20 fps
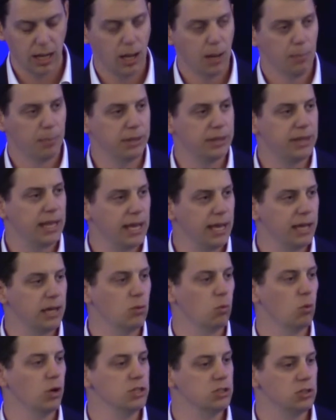But
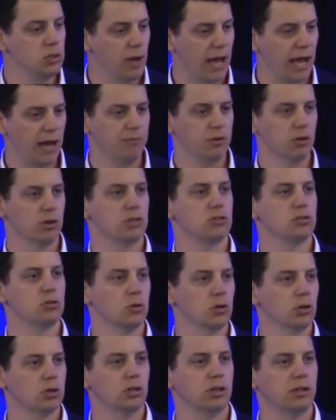then once you have your
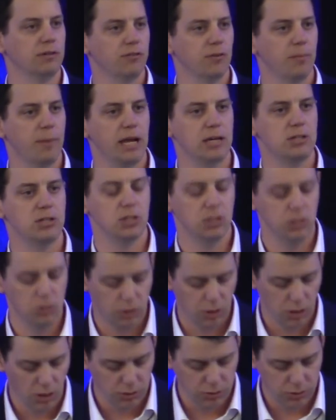historical information, you
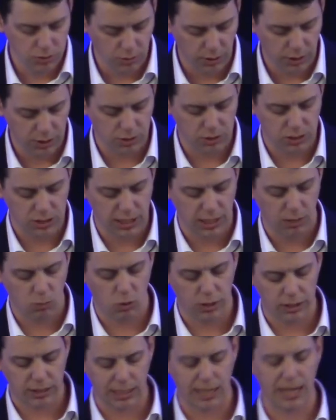can also understand
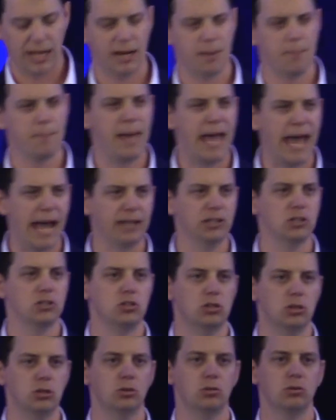what the kind of
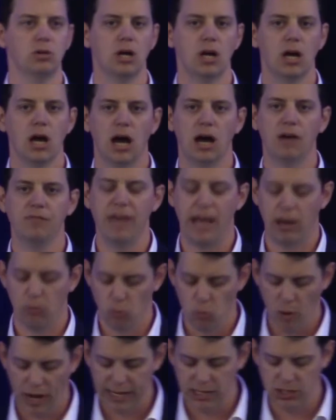magnitude of that
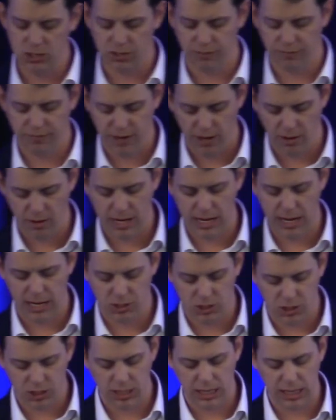range of
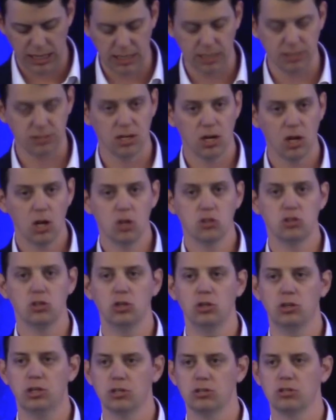variation is, so
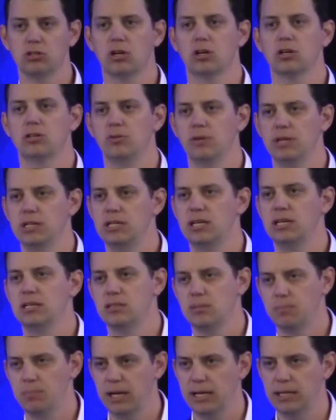you can start to
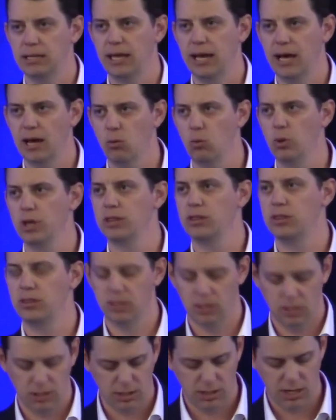anticipate that with
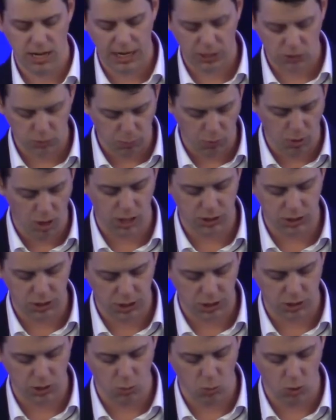the next
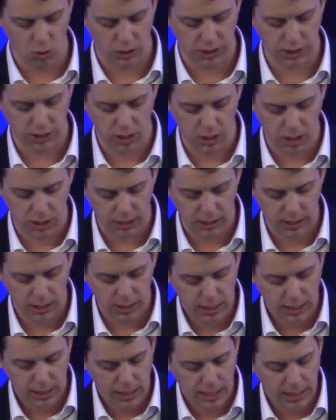project you're working on.
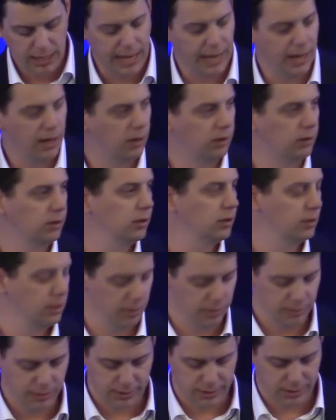
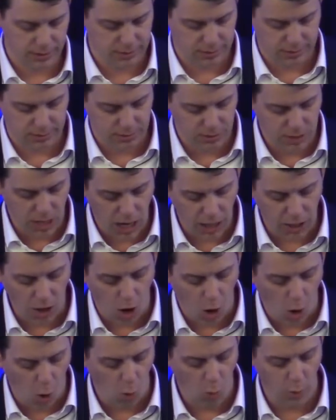Now, this is not
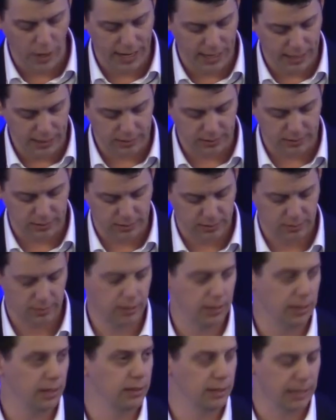always
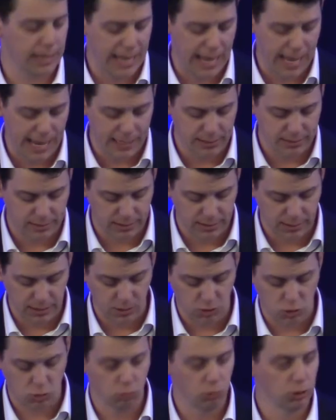the case,
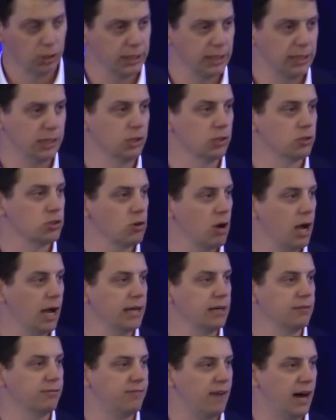and really you're
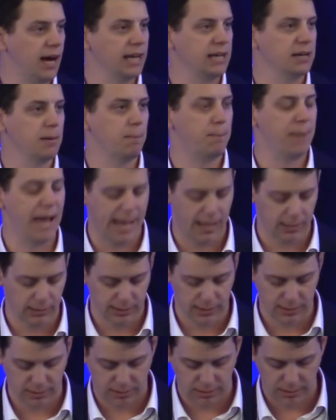trying to find a
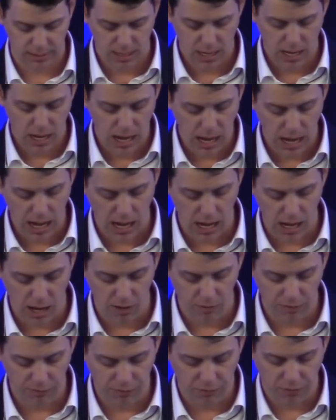balance
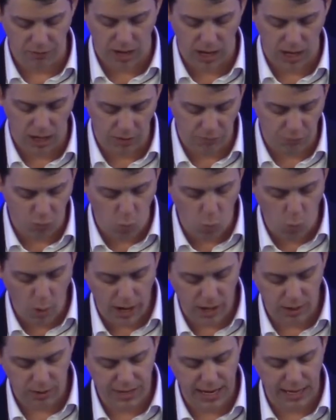of
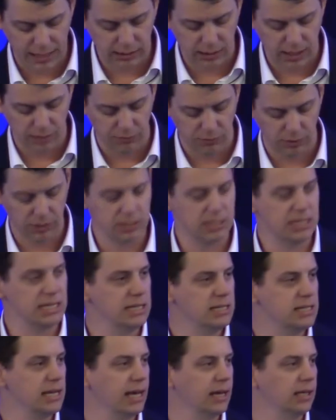where that level of
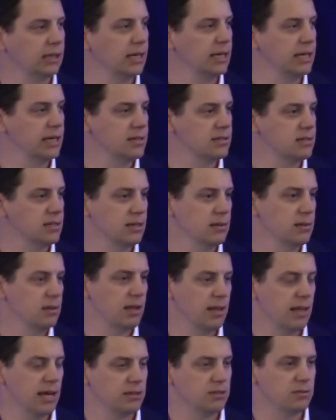detail is, and
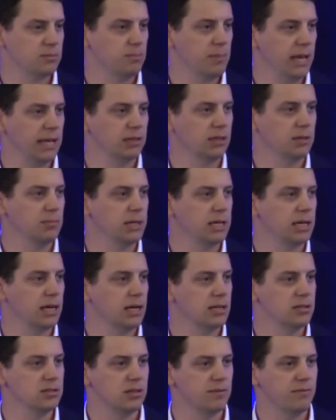that's mainly
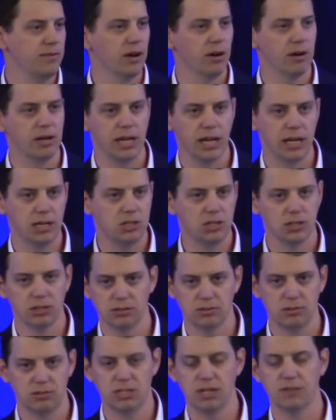because the
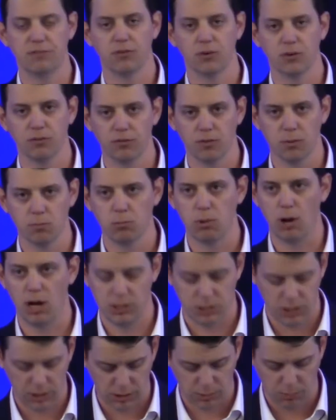variations differ from
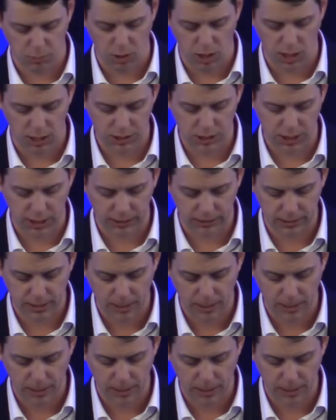project to project.